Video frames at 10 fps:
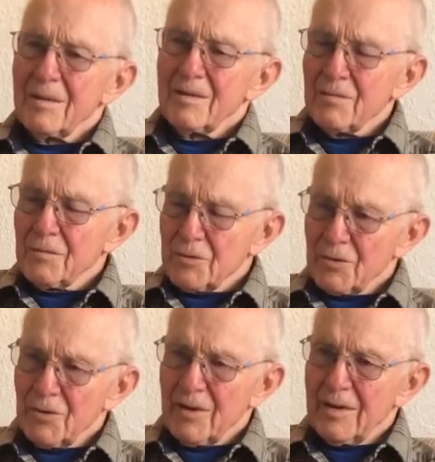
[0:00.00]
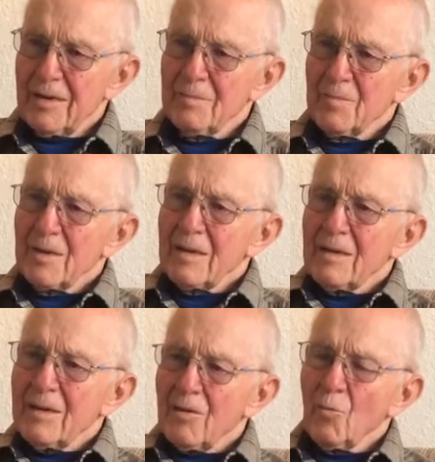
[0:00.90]
the fraternity.
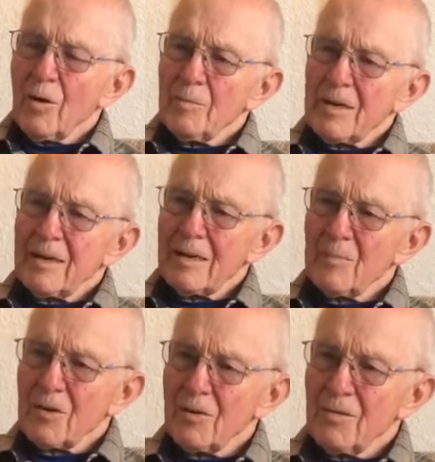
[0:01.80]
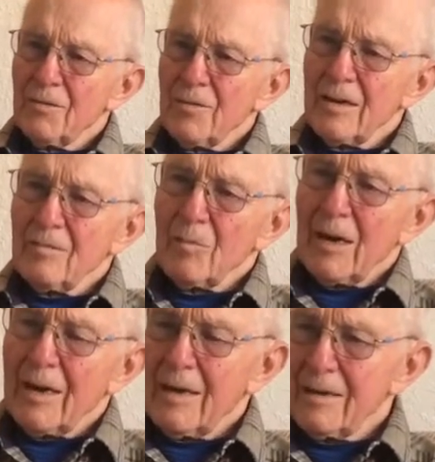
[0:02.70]
One became a good friend of
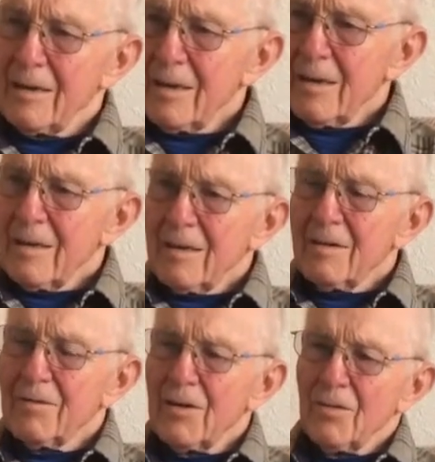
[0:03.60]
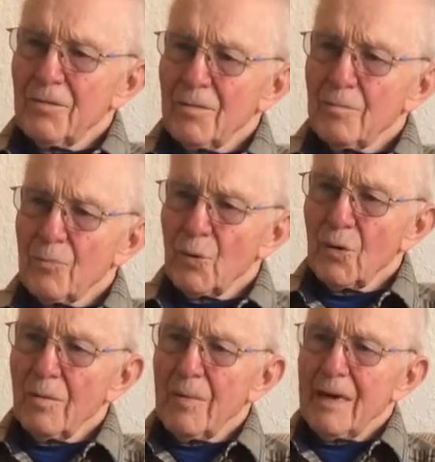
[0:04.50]
mine, a fellow from
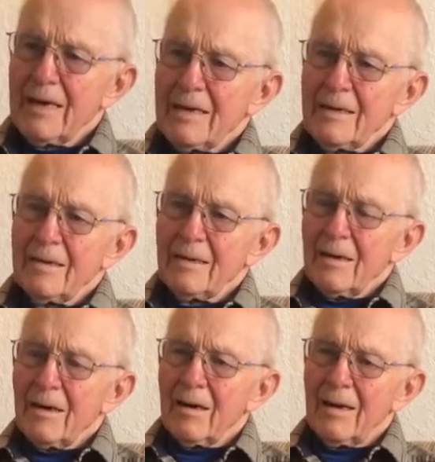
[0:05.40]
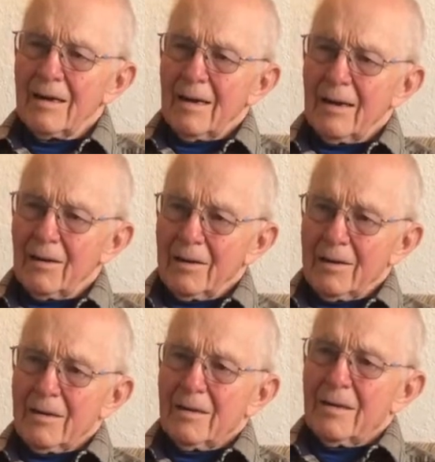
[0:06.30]
Brewer, Maine, Art Allen.
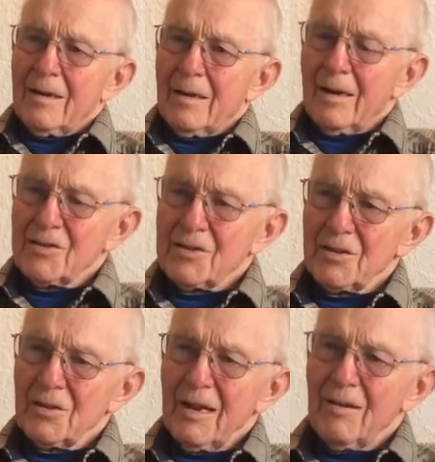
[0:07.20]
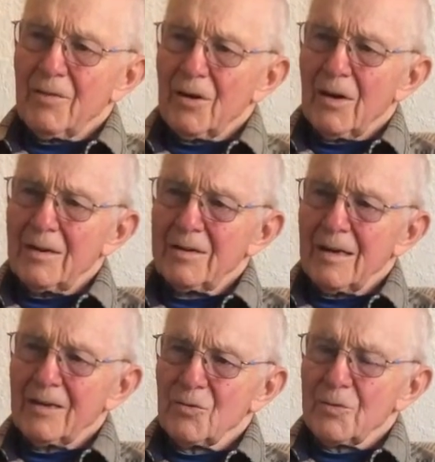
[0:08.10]
I still have
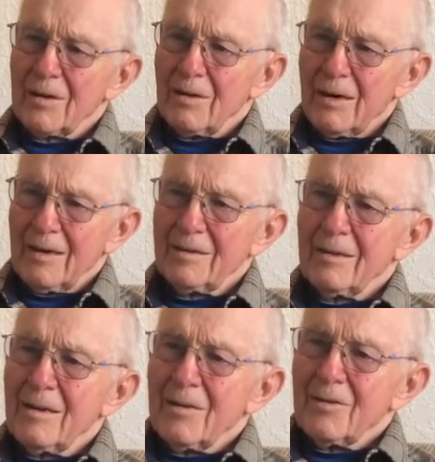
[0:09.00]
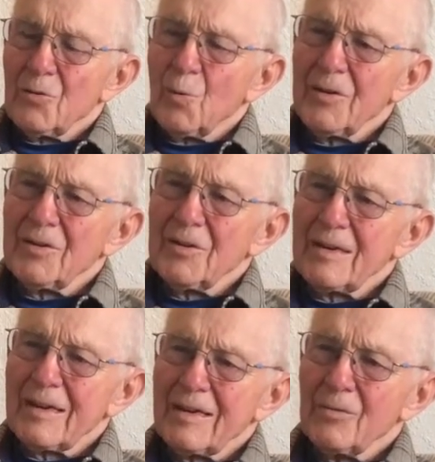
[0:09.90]
contact with Art. But one thing
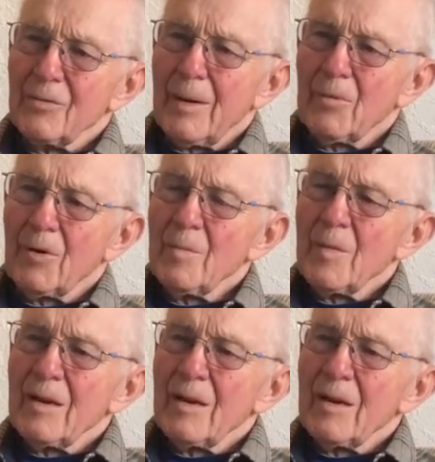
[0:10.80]
I can remember,